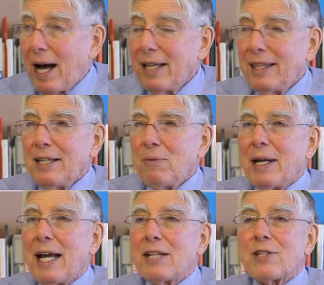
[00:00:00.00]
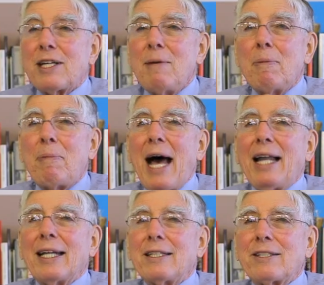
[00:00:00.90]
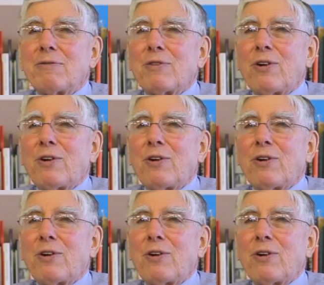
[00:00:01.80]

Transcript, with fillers: I think one has to keep a balance. Of